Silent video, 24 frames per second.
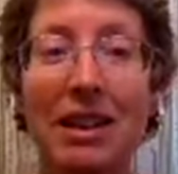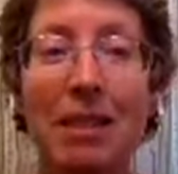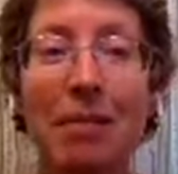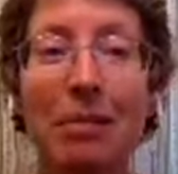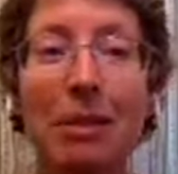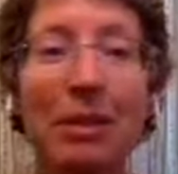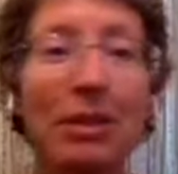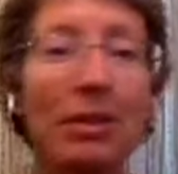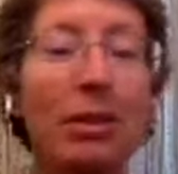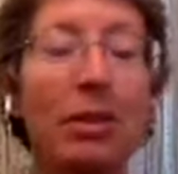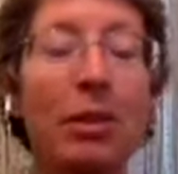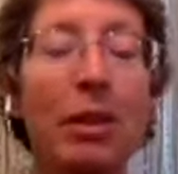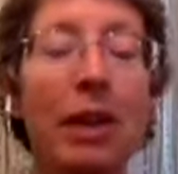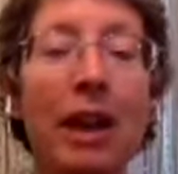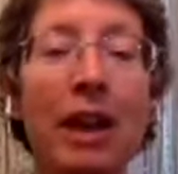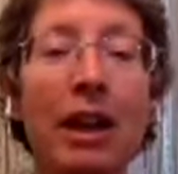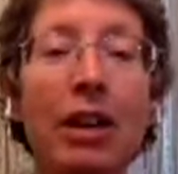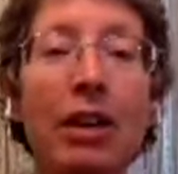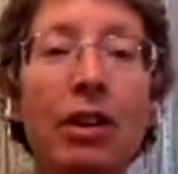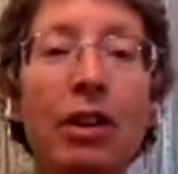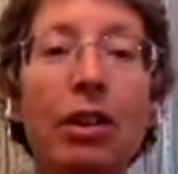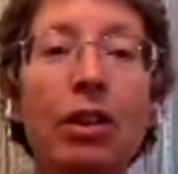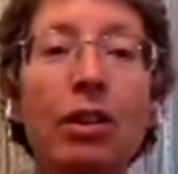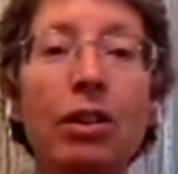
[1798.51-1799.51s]
But so I
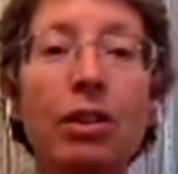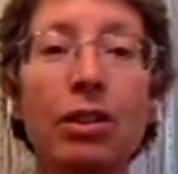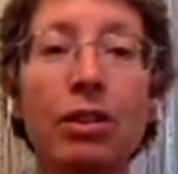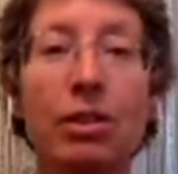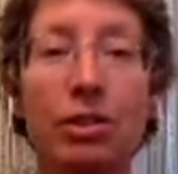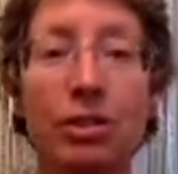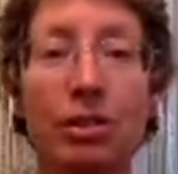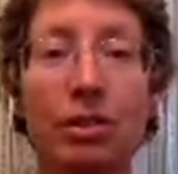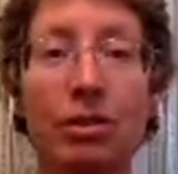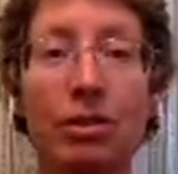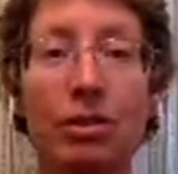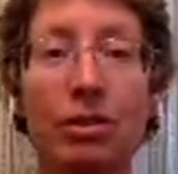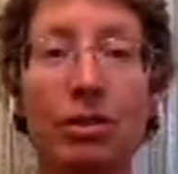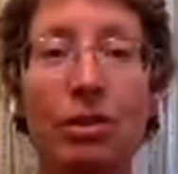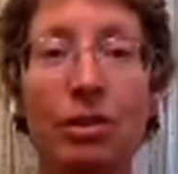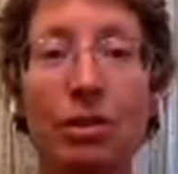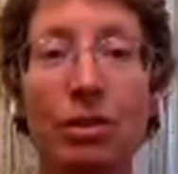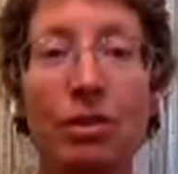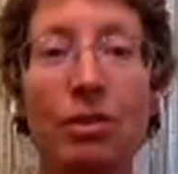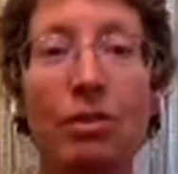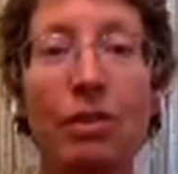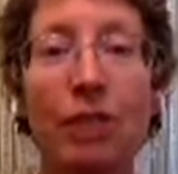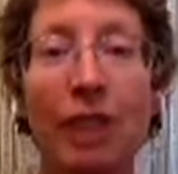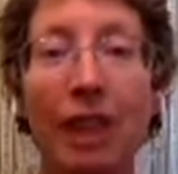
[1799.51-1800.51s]
encourage you to
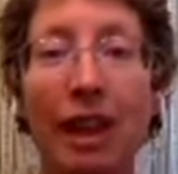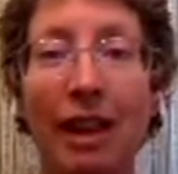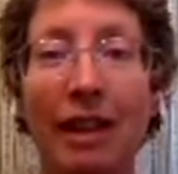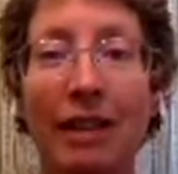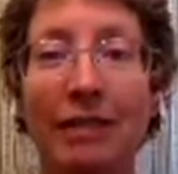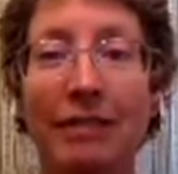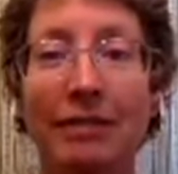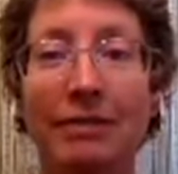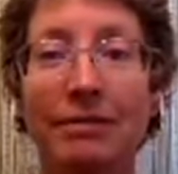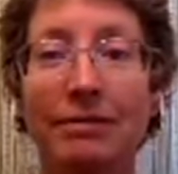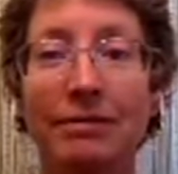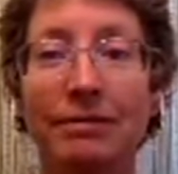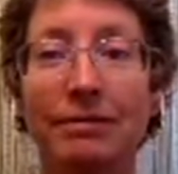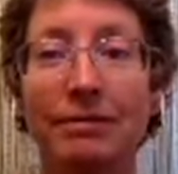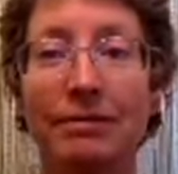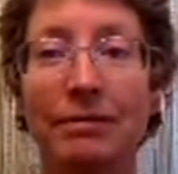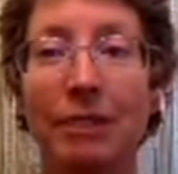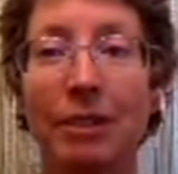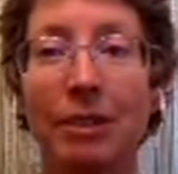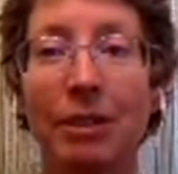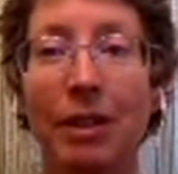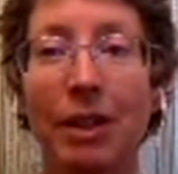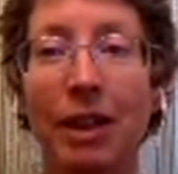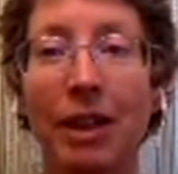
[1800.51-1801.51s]
do that.
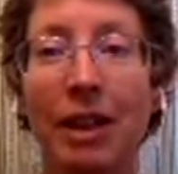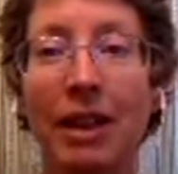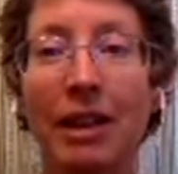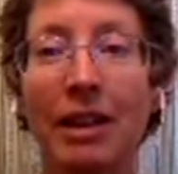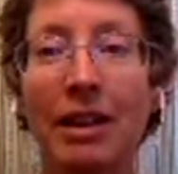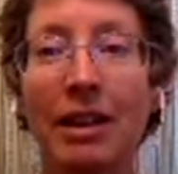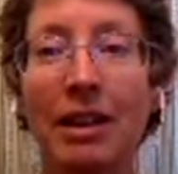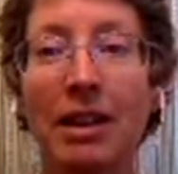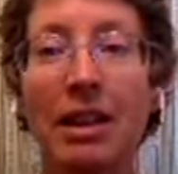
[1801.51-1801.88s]
Okay.